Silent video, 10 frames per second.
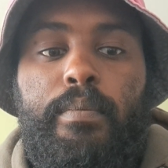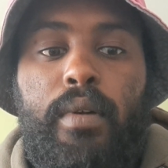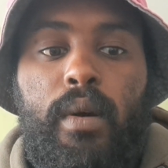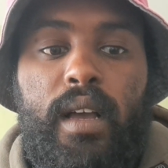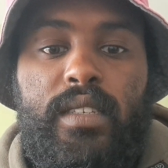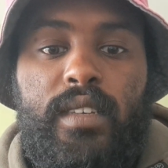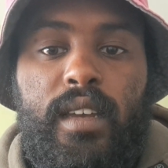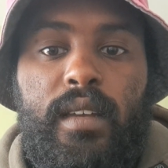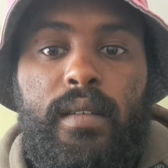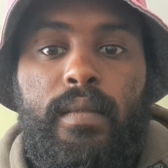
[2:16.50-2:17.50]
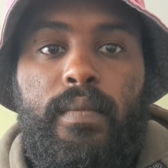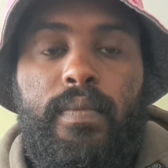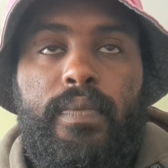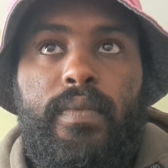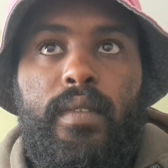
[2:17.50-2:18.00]
Prochazka,
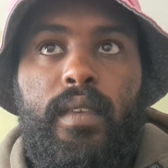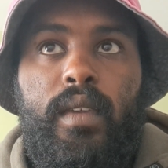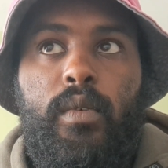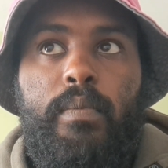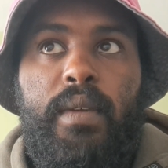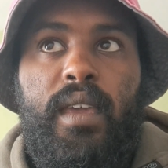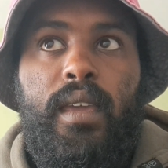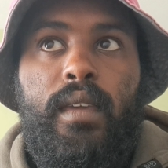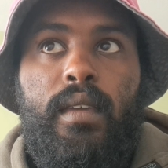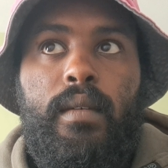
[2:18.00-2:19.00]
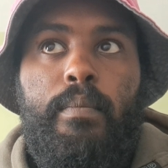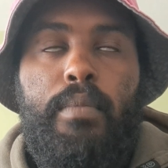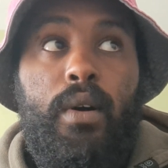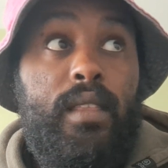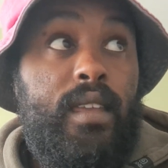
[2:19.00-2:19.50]
he would beat
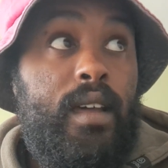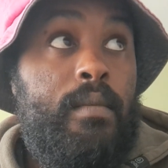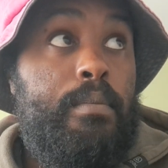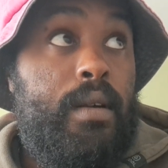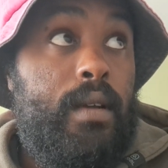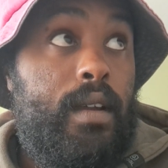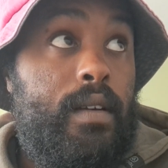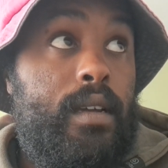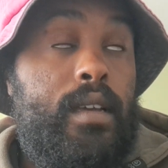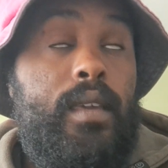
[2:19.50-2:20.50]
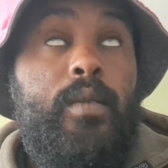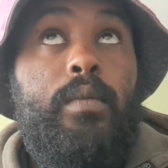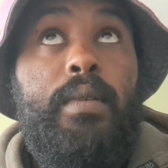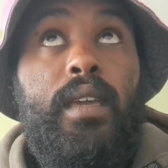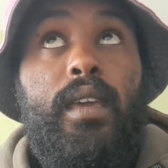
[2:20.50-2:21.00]
Poatan, Pereira, he
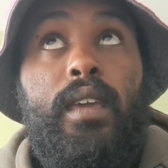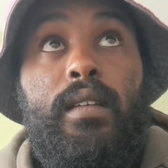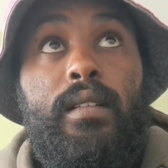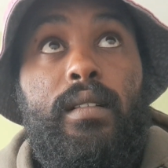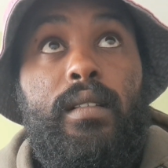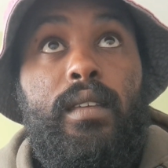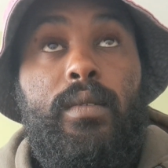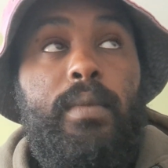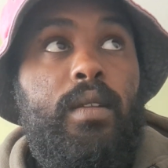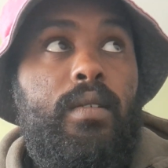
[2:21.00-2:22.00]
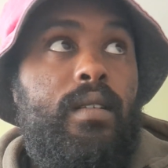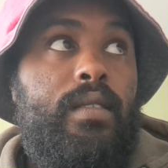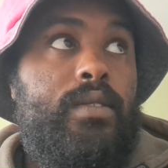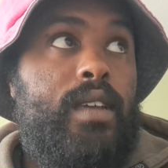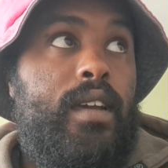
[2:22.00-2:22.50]
would beat Hill, he would beat all of
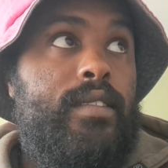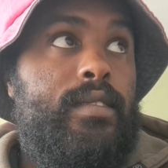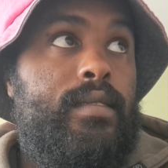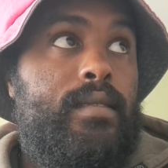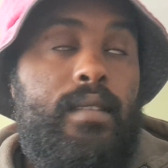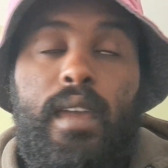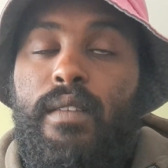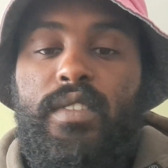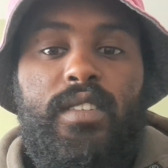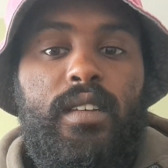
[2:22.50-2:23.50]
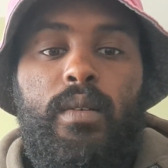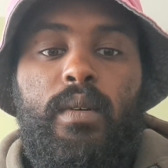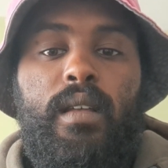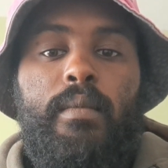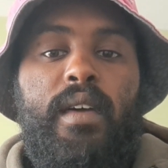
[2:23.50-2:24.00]
those guys. Every single
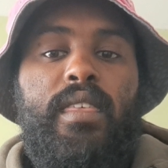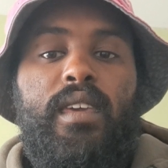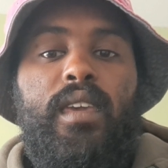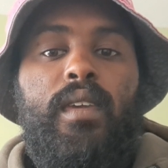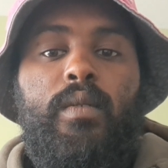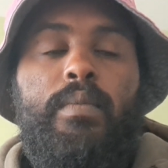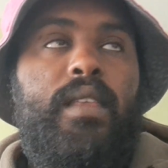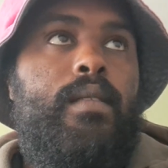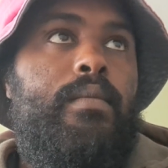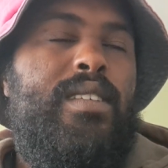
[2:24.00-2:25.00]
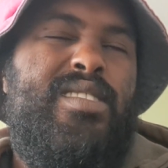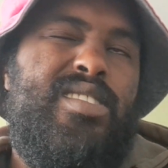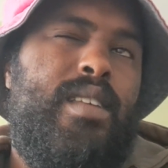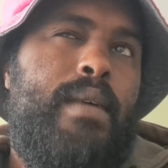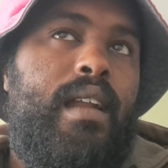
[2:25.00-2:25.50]
one of them. I think he would beat them. It's
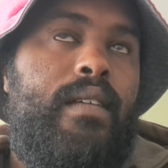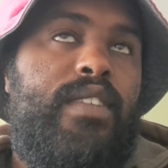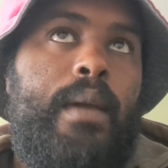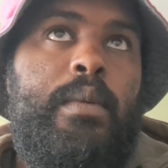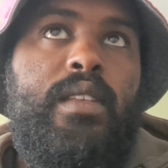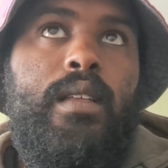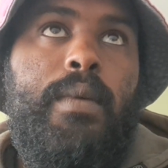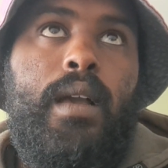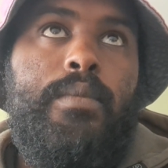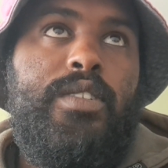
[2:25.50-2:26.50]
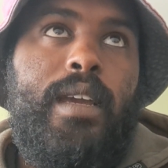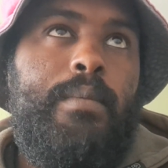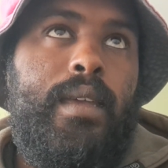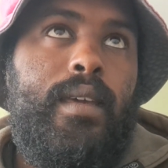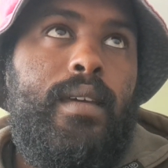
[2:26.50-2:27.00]
just a matter of time until he becomes
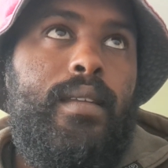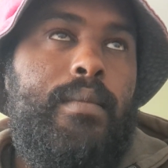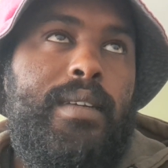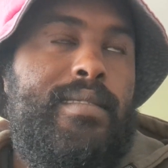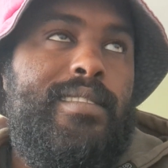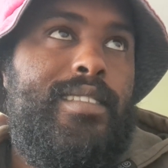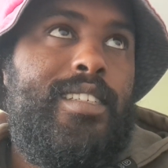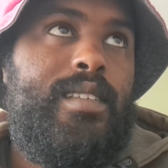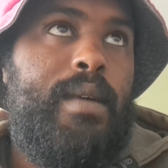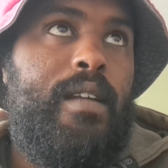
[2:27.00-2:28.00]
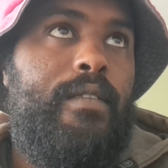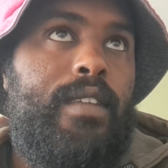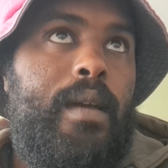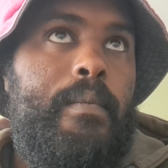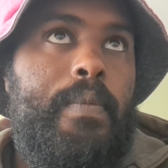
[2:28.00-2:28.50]
champion again. I mean, just a matter of
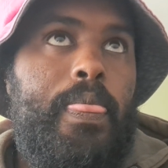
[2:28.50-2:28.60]
time.